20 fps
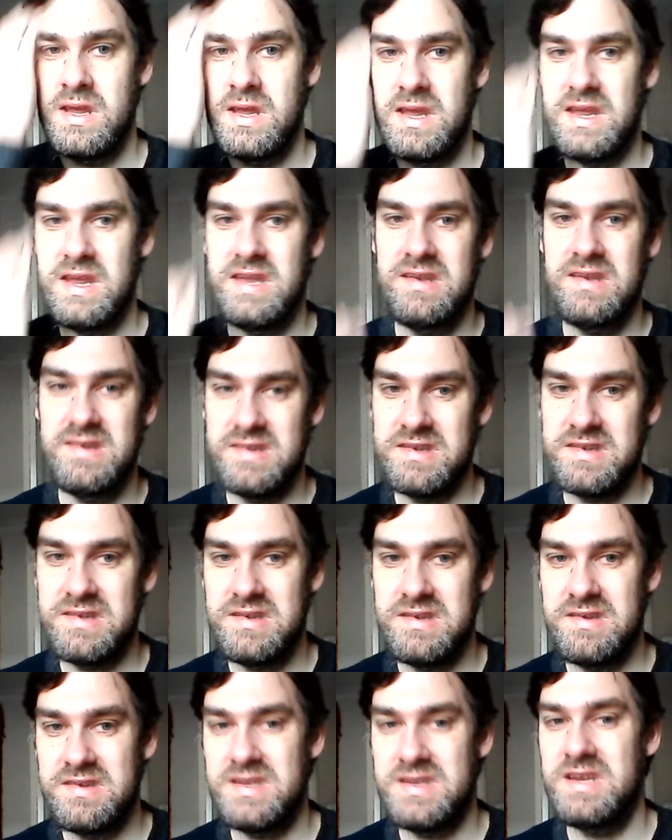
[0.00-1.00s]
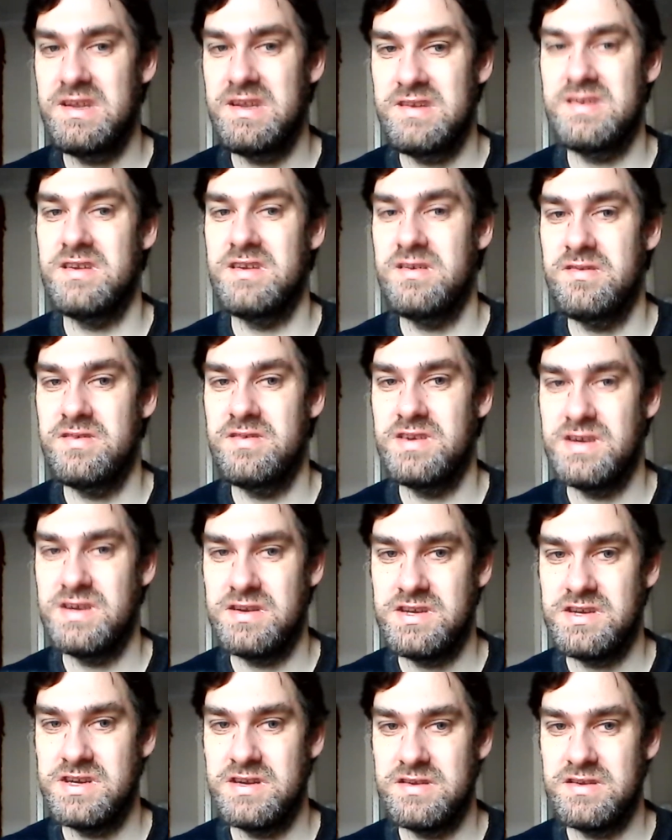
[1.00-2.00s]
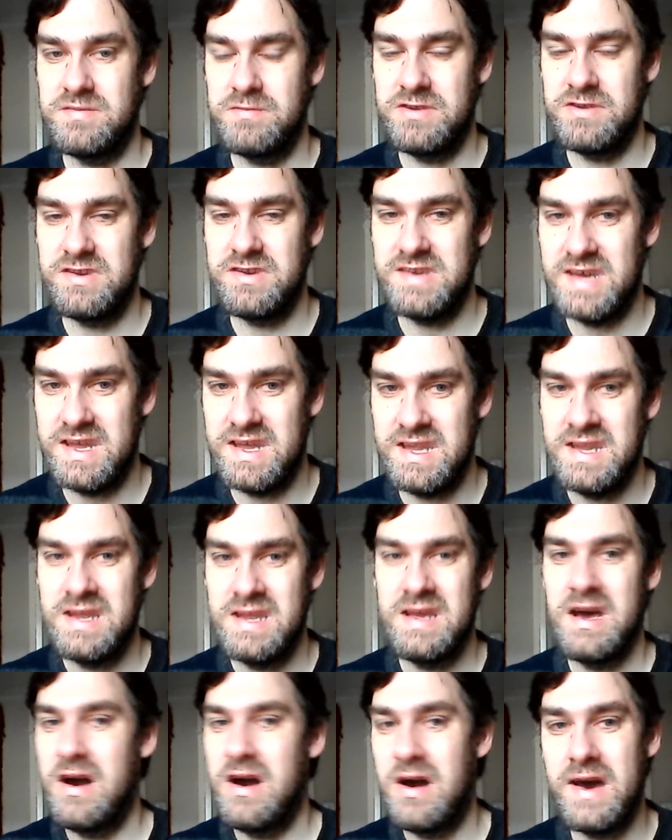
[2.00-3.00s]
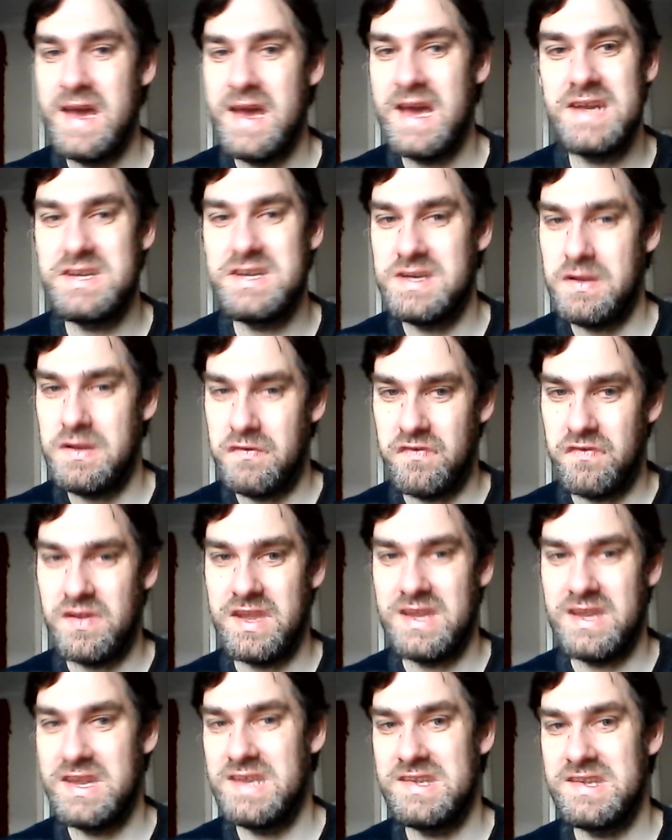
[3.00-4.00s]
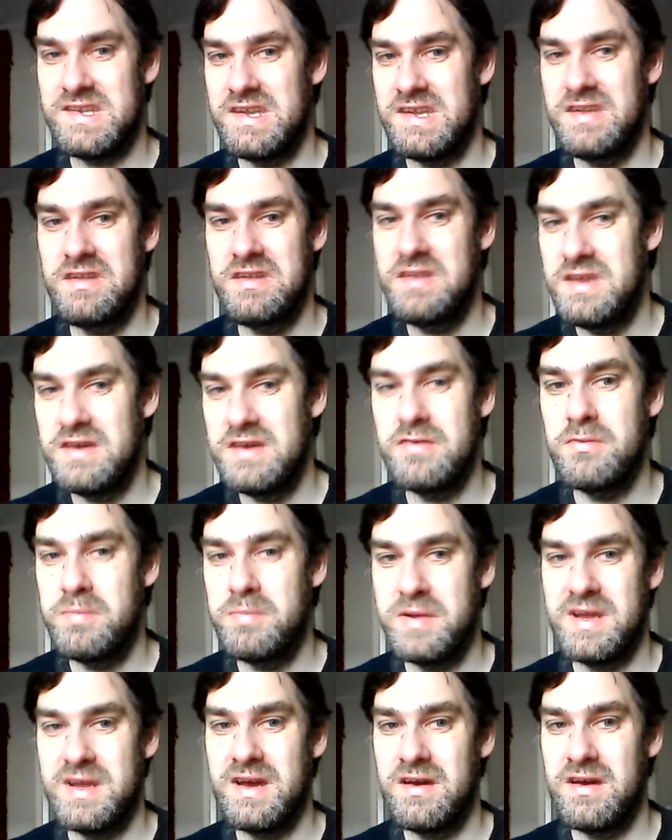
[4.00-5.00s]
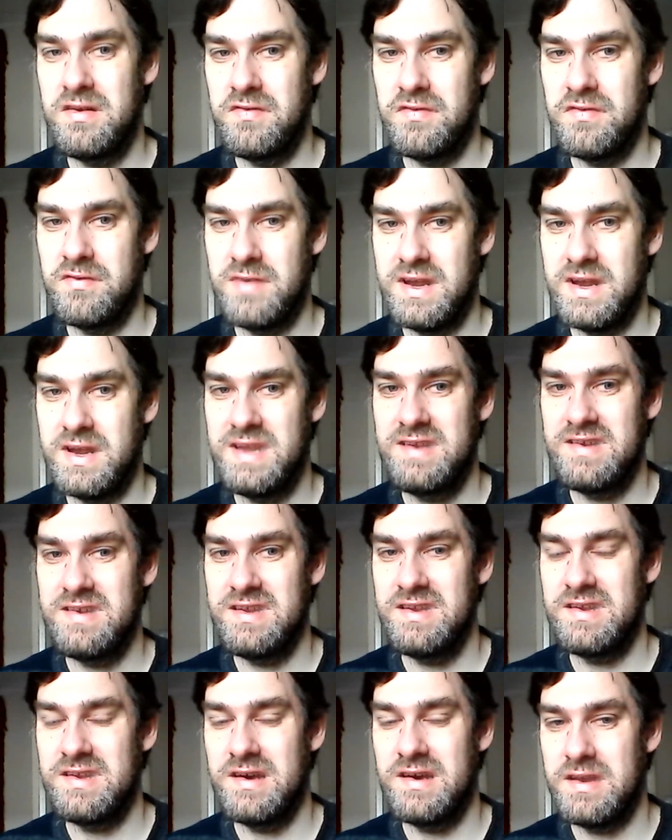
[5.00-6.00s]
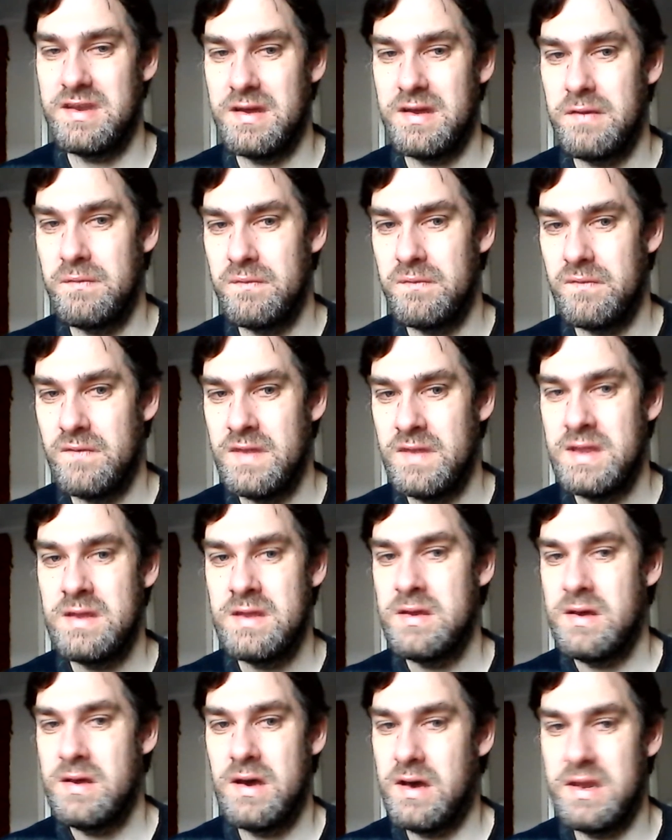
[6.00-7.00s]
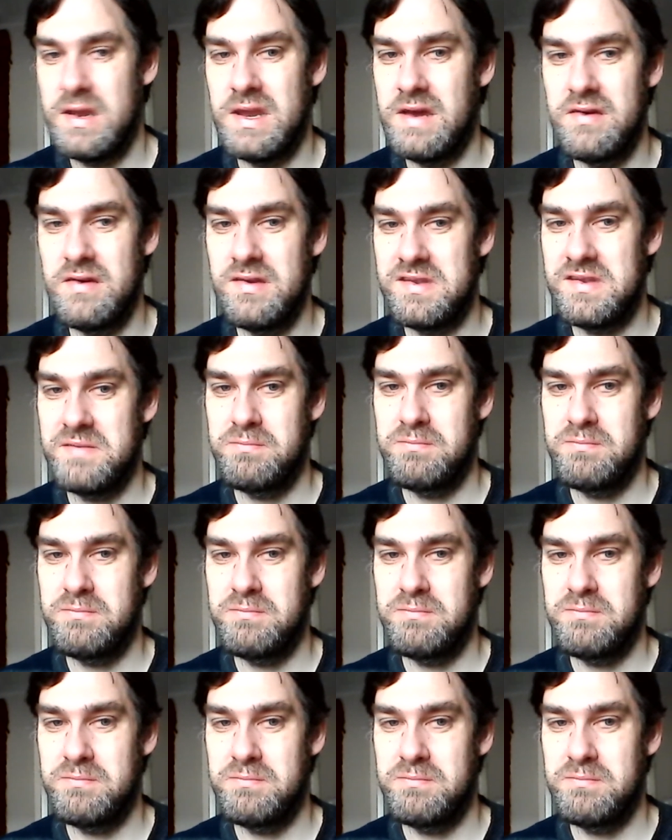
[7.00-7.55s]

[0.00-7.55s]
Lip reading: in T2 Judgment Day. I actually think it's a little bit overrated. I know it's a